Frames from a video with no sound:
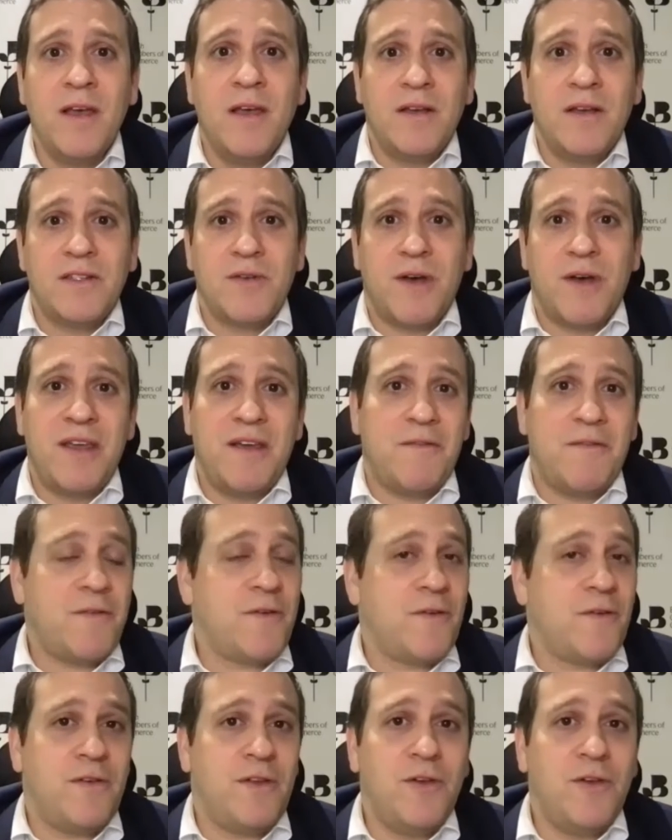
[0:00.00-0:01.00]
So I think
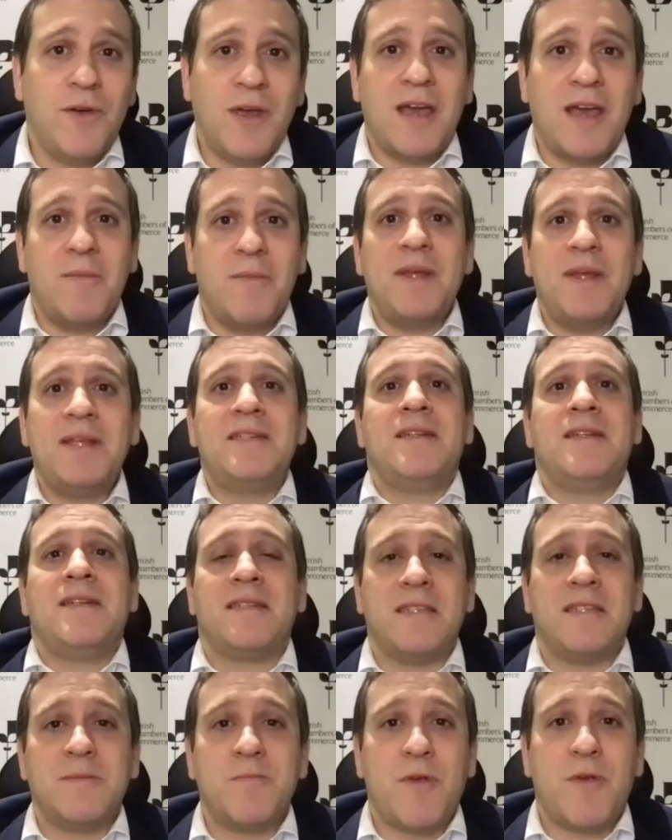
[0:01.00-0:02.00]
for UK
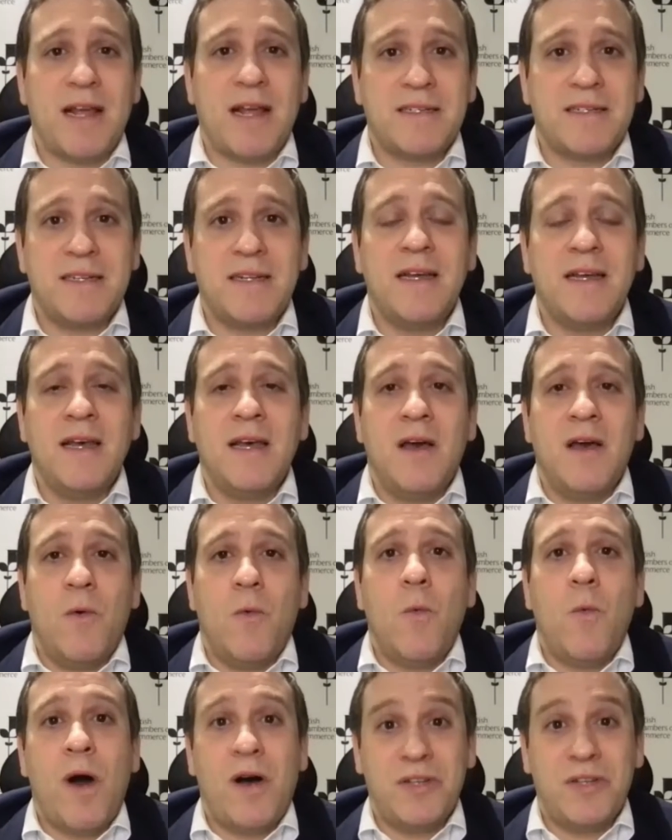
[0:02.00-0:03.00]
businesses, Brexit,
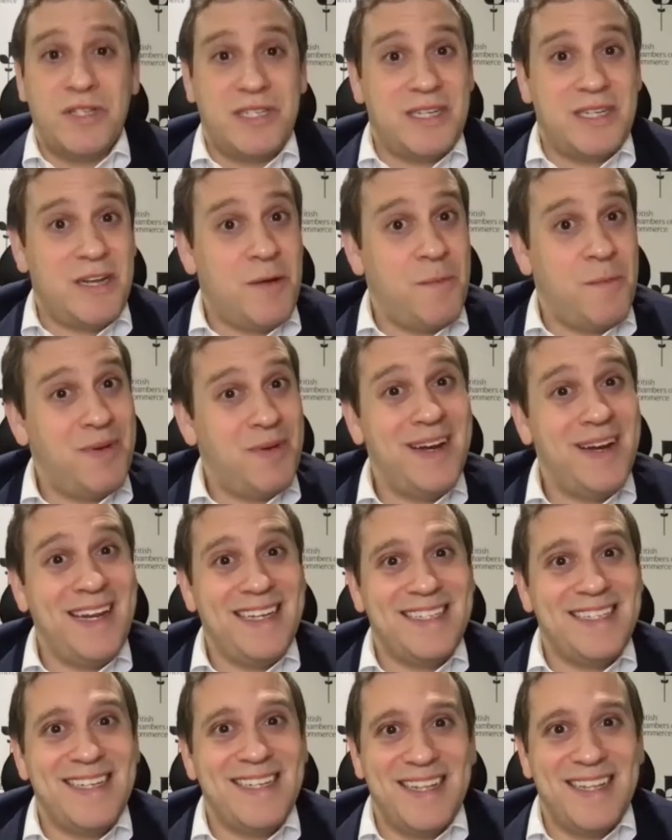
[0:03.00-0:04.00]
whilst
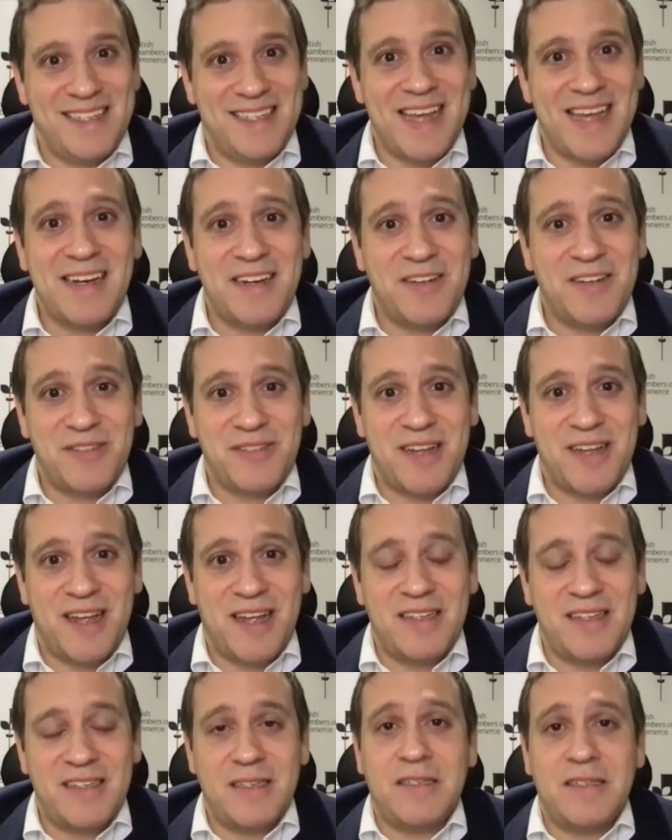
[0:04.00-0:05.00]
complete in the technical
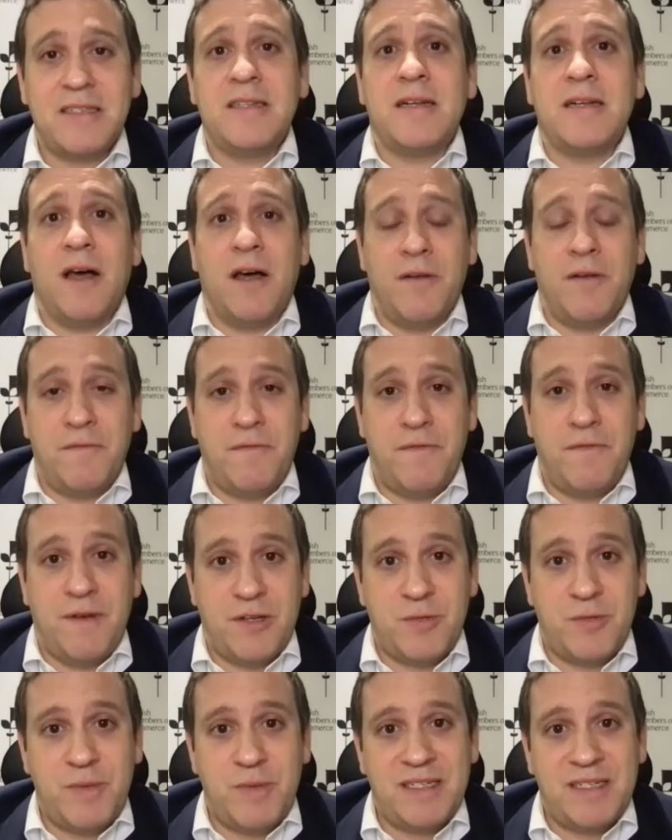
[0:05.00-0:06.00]
sense, is still
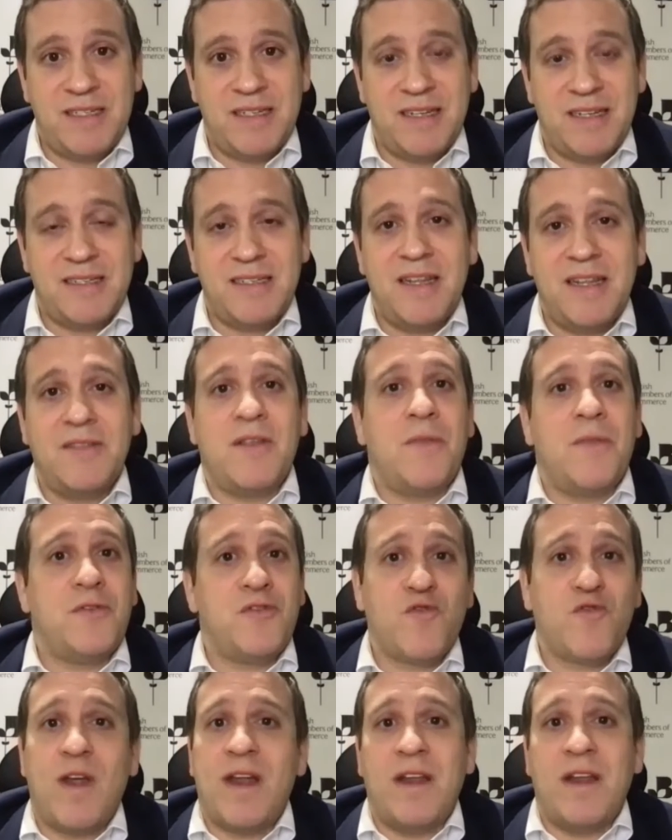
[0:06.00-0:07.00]
unfinished business, in that the
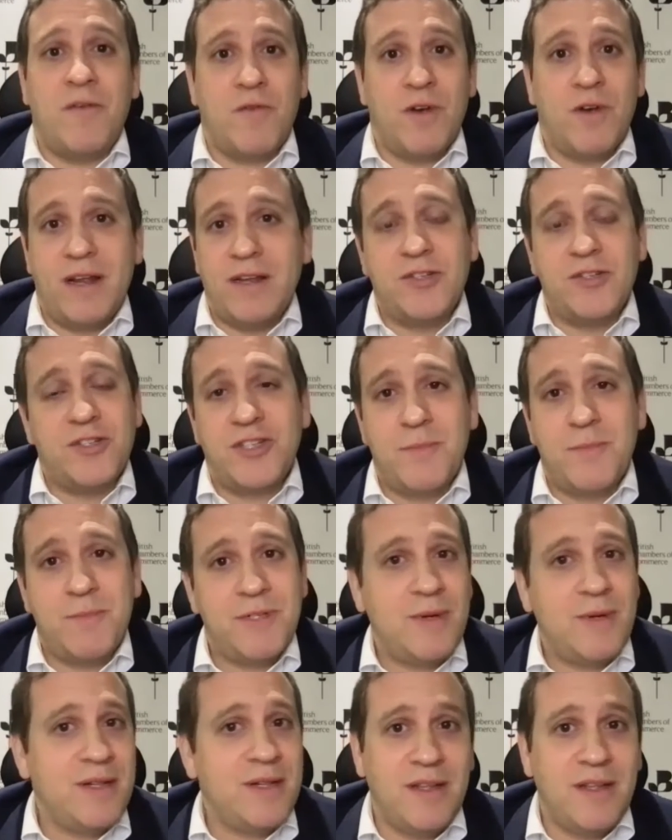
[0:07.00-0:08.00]
trading relationship
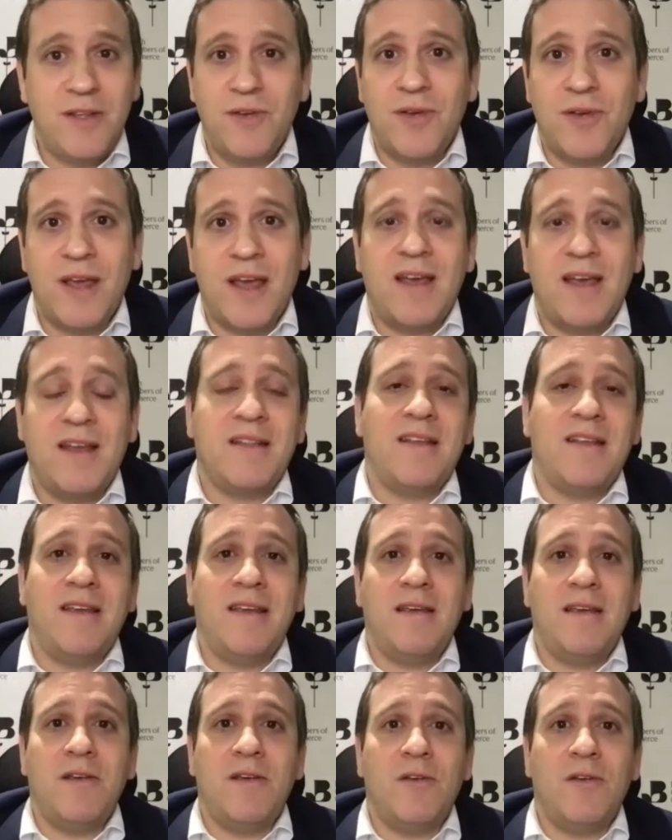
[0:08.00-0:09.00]
between the UK and the
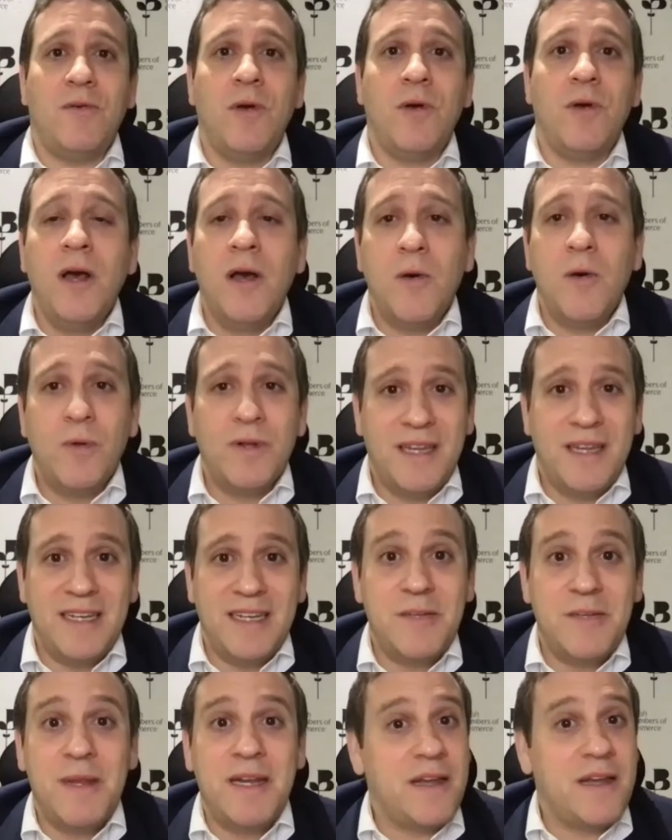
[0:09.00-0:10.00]
EU will need
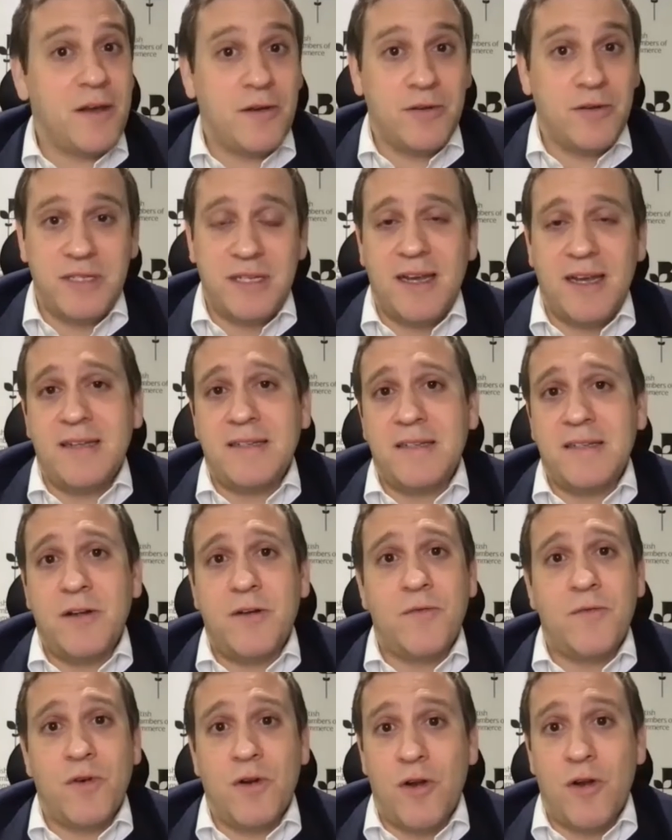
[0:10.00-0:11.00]
to be negotiated
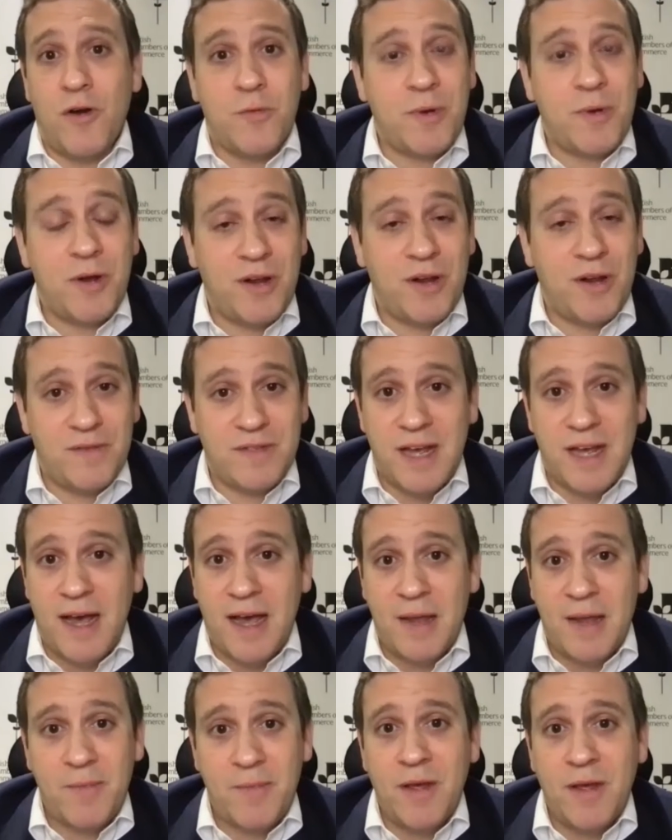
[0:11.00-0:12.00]
over a long period of
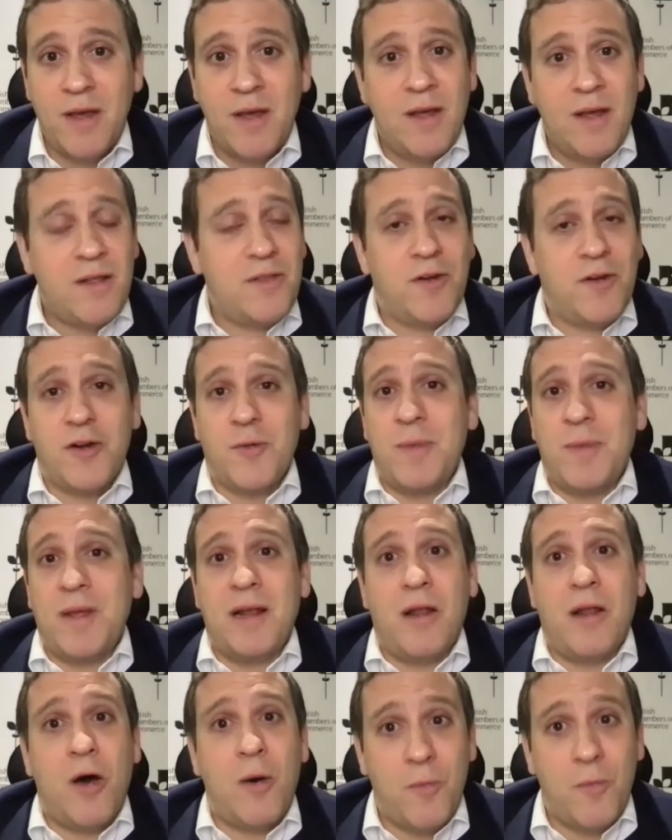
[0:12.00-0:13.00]
time. There are going to be a
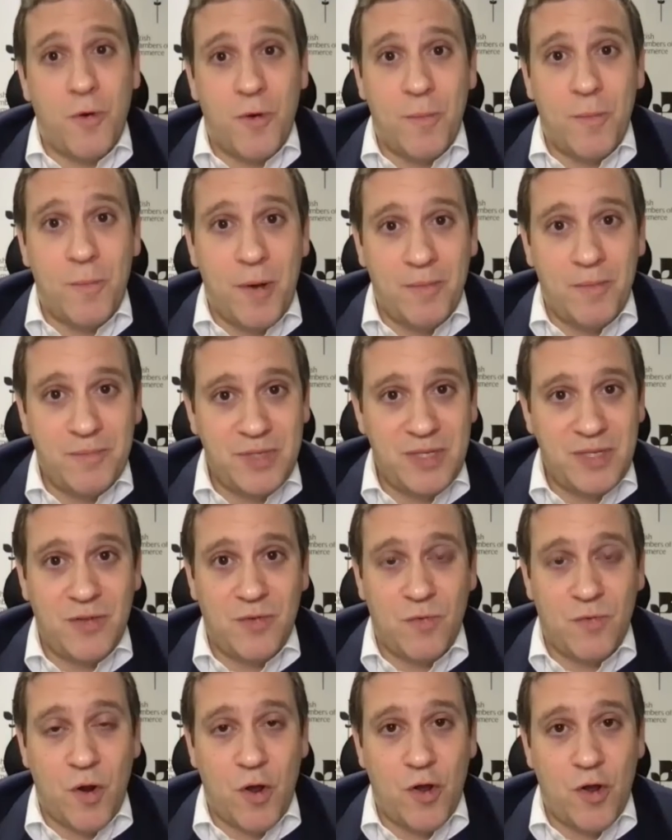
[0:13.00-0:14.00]
lot more bumps in the
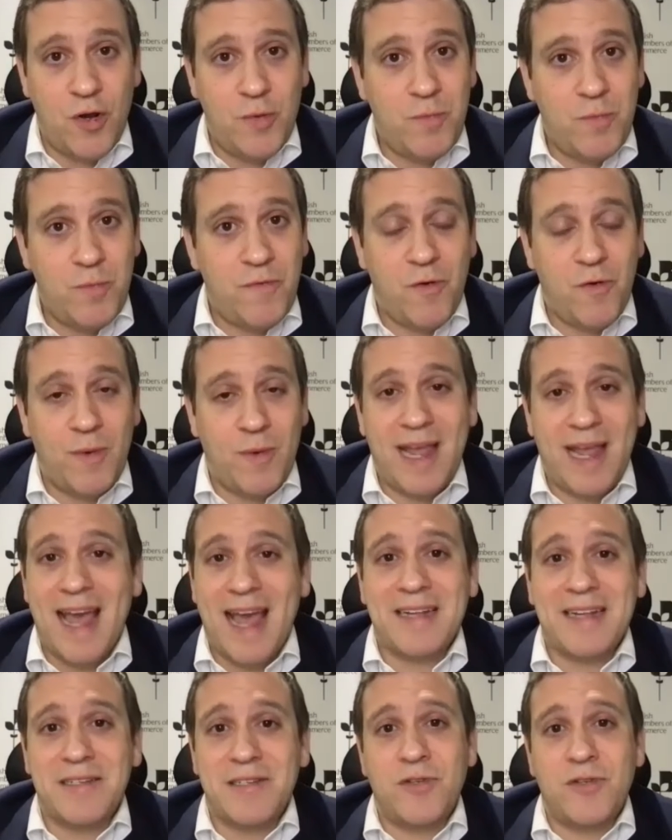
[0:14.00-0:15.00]
road before we
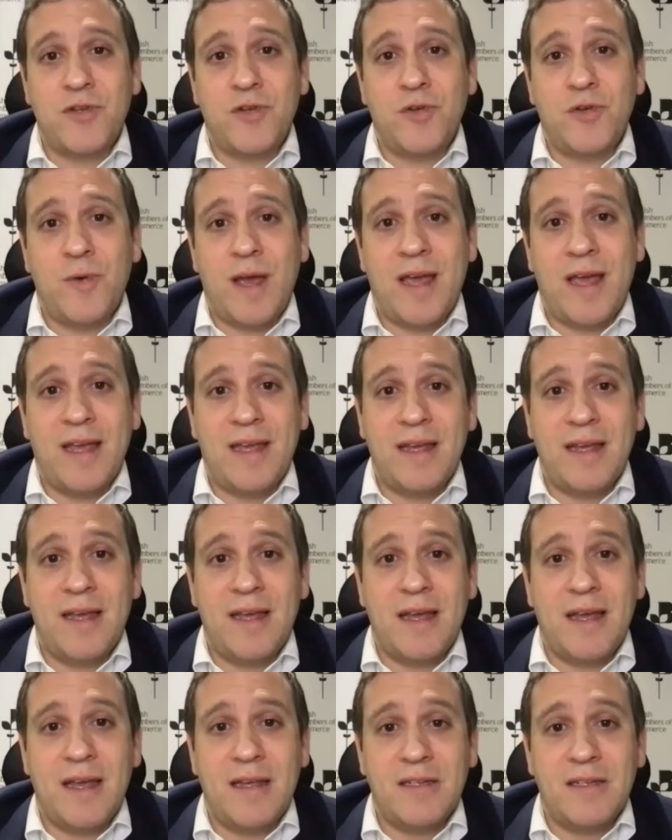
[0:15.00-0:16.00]
get to
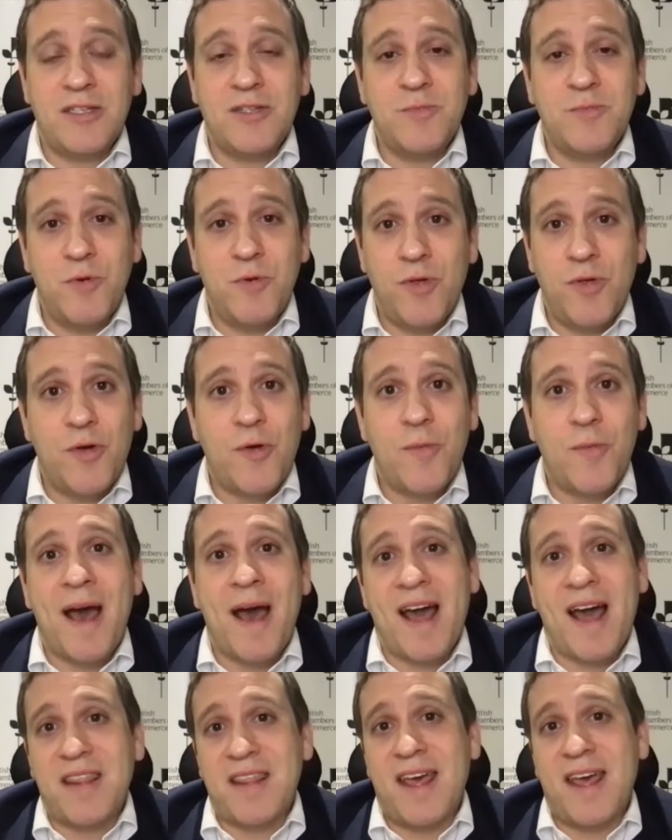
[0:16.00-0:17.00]
a smoother
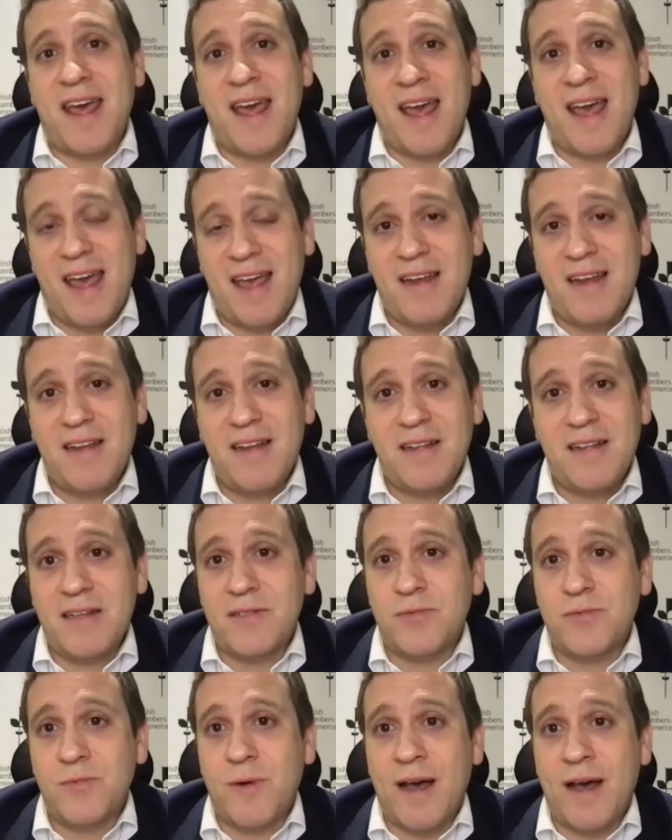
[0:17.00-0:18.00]
path ahead
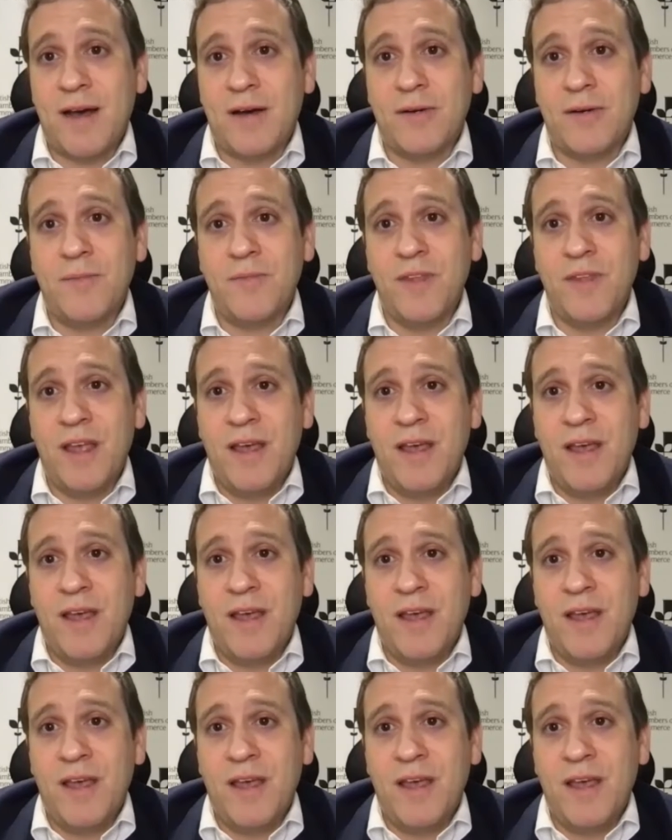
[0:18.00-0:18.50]
as well.